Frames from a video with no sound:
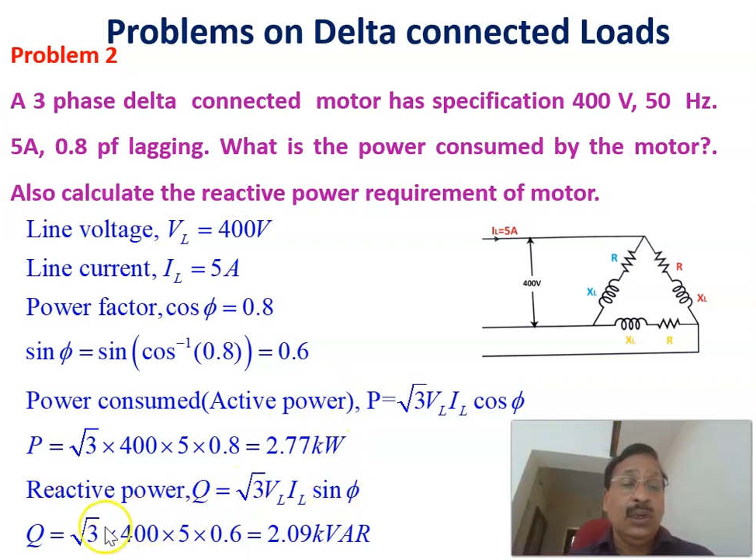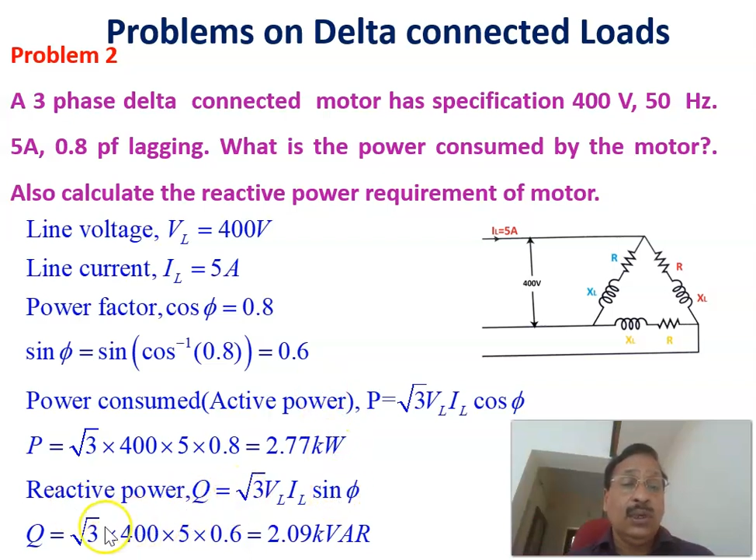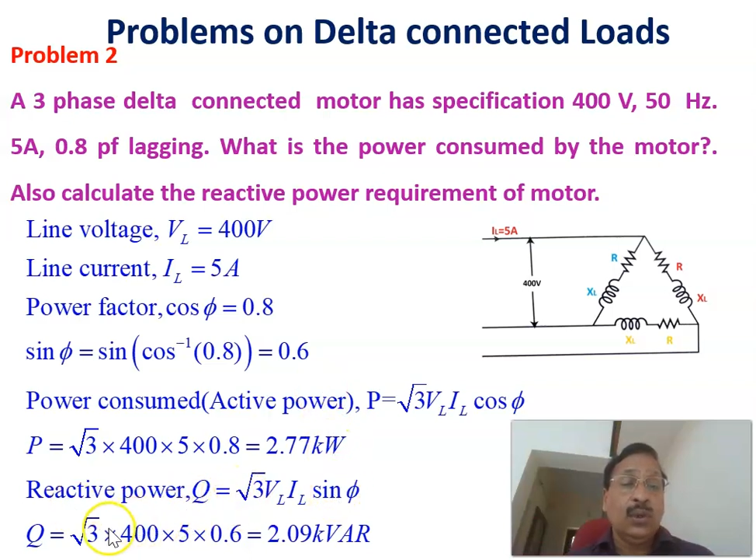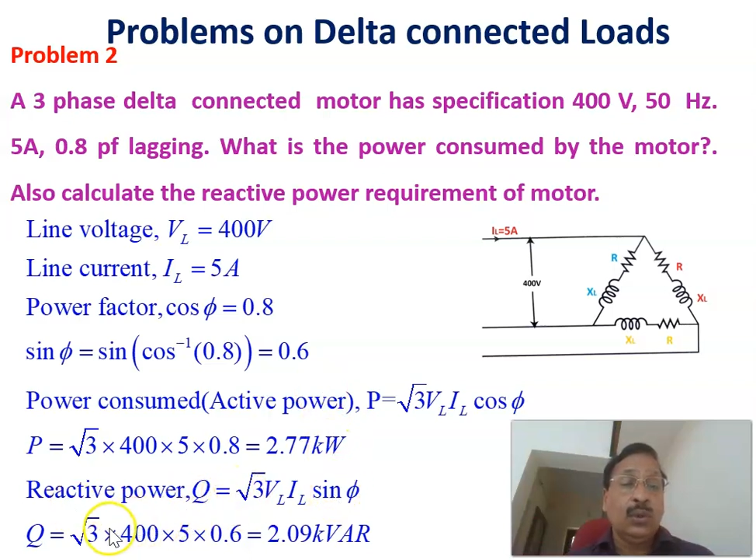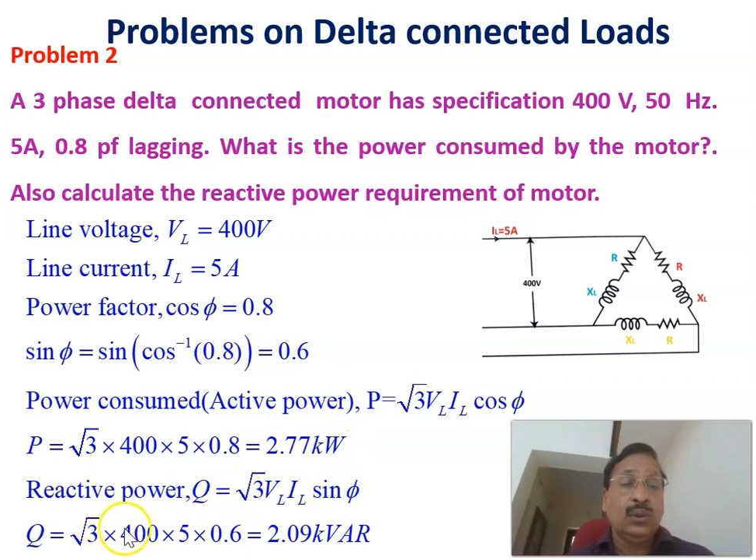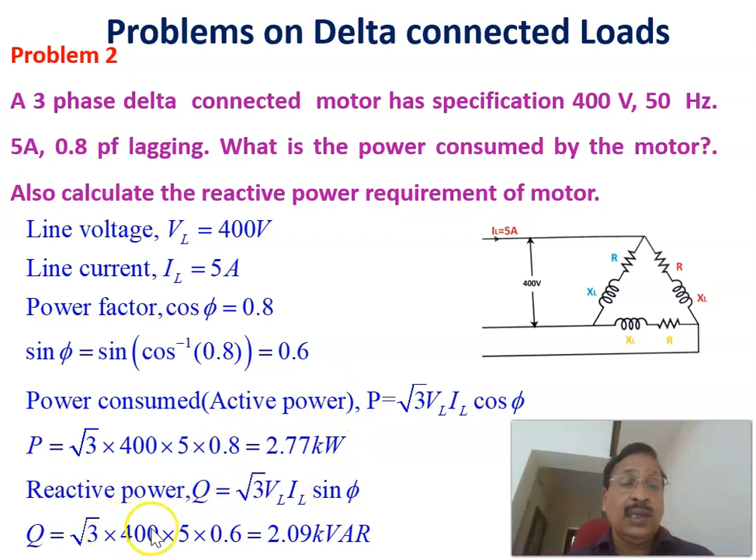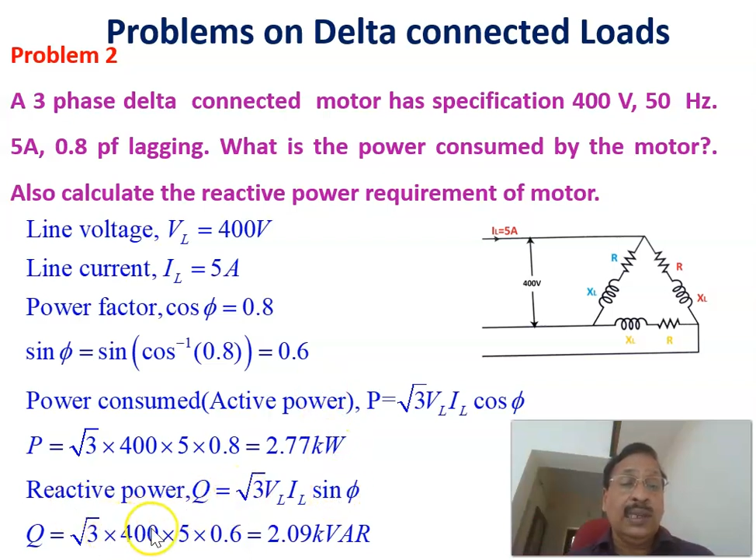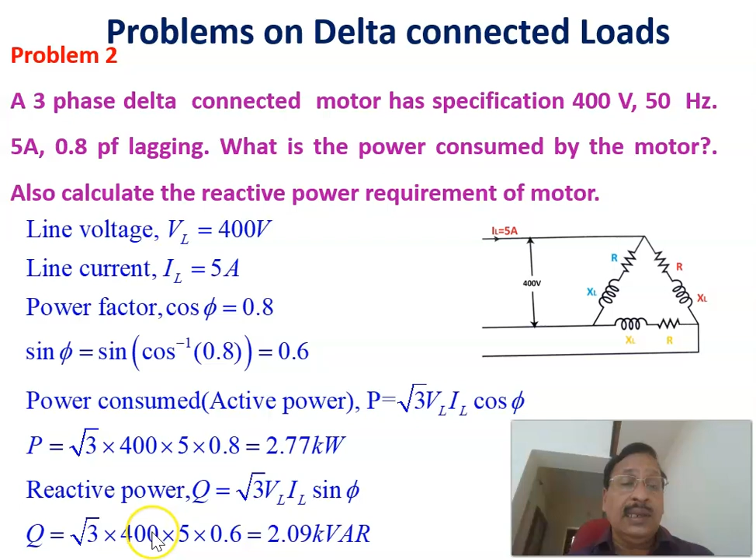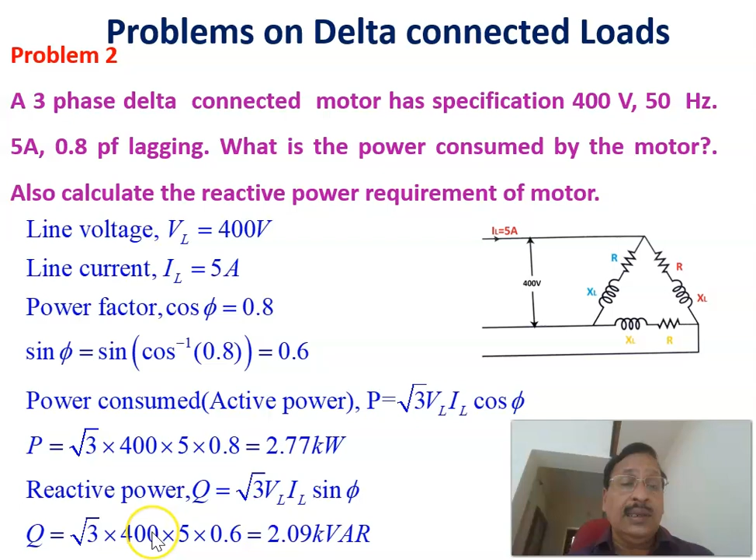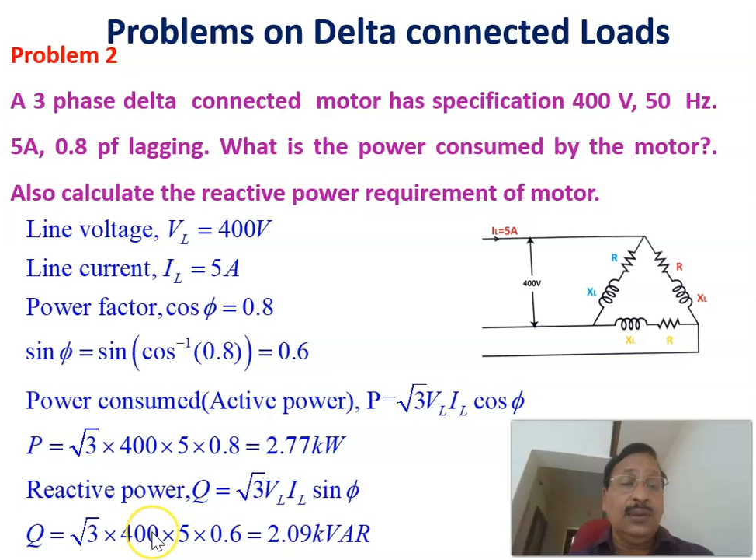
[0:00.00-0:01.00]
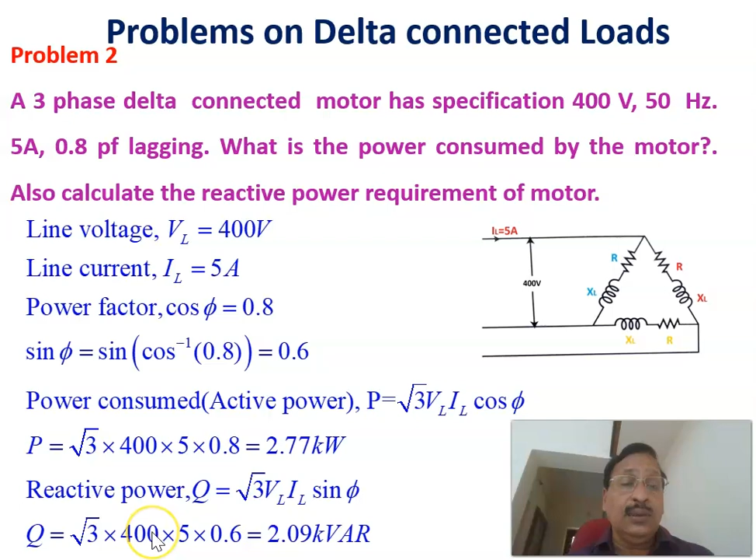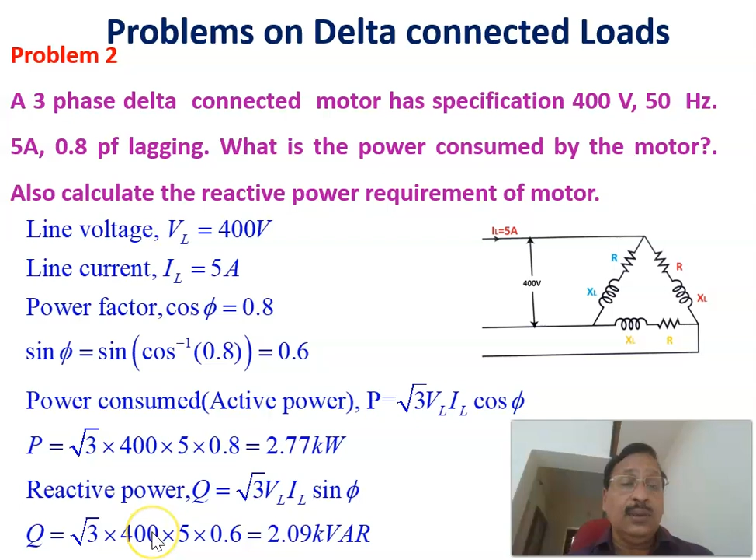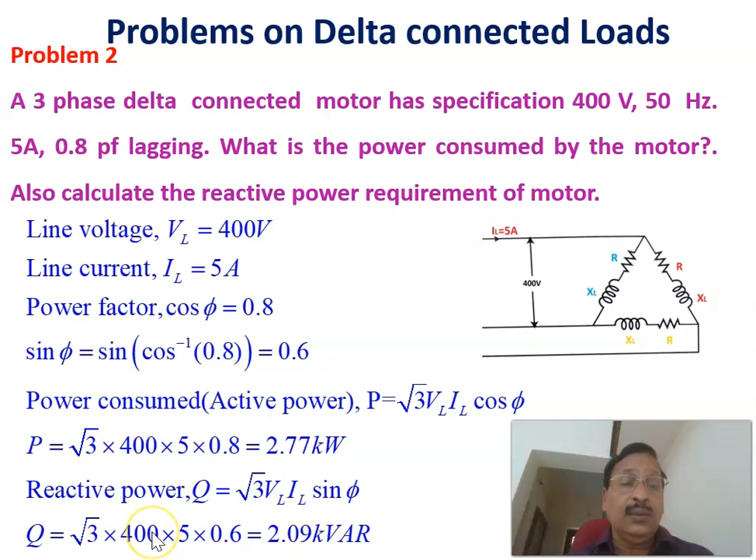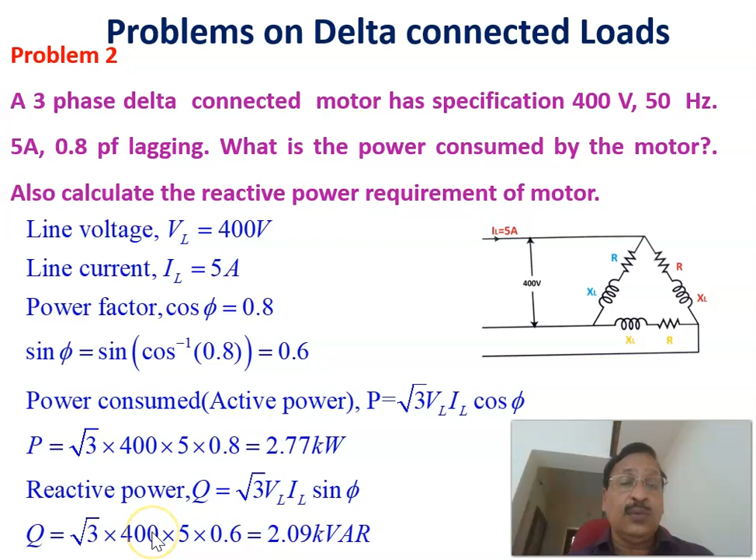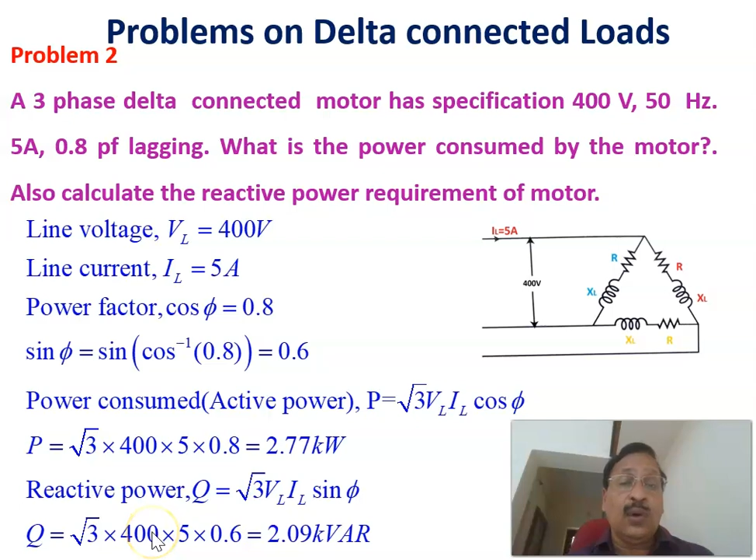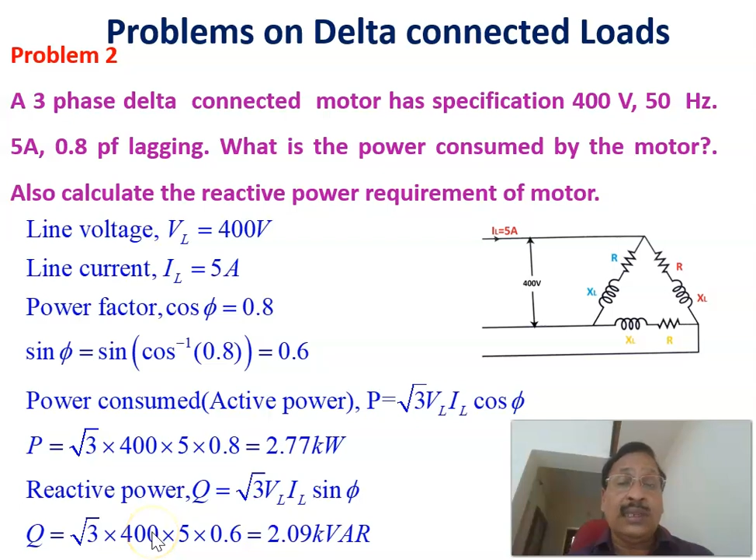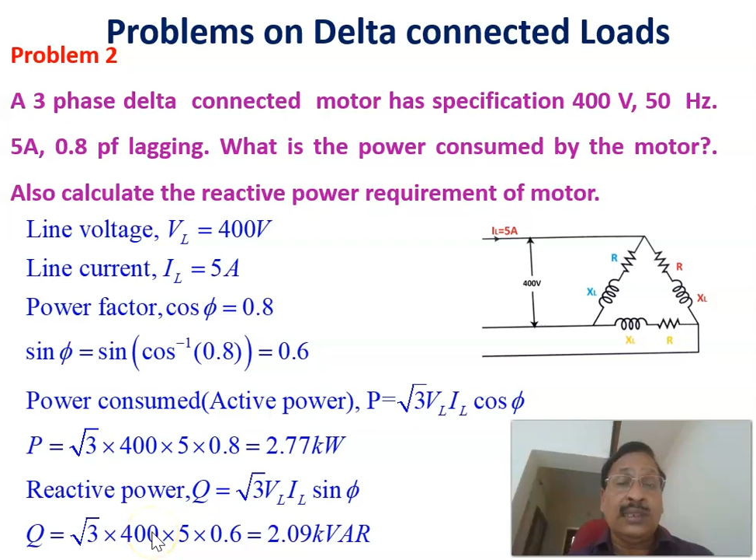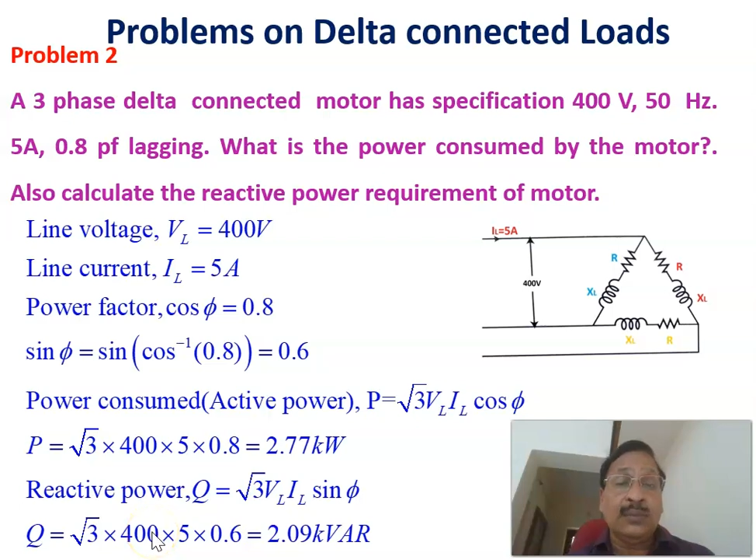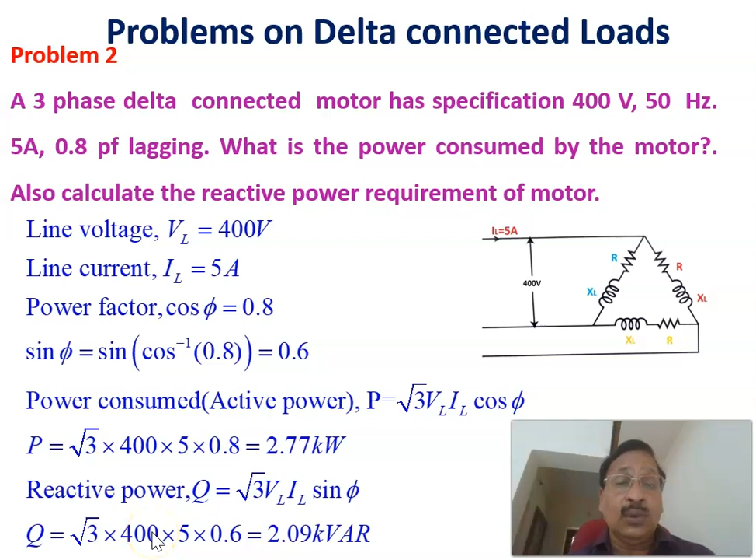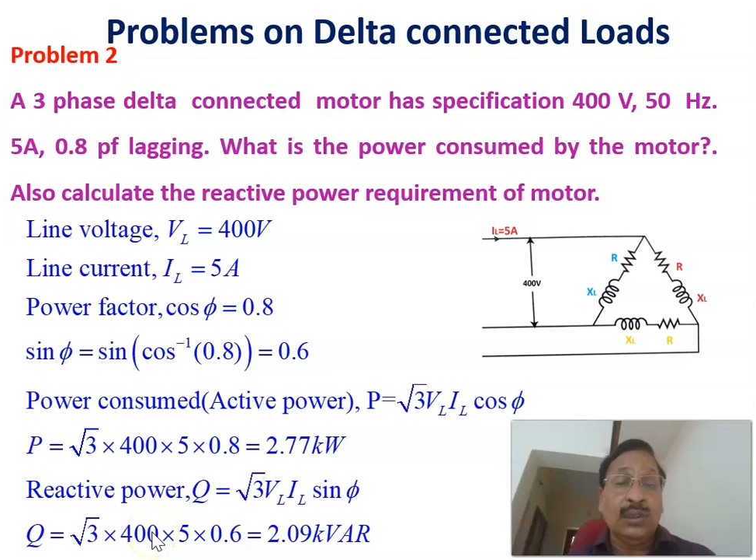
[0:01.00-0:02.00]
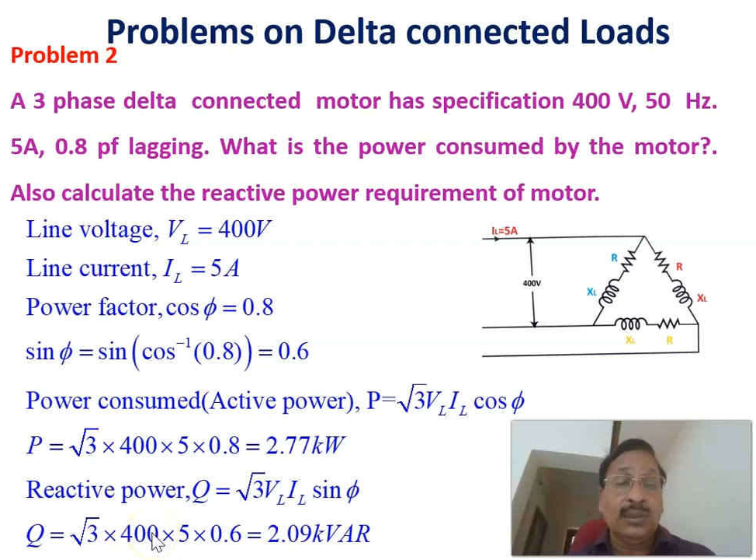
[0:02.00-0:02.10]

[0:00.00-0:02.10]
root 3 into 400 volt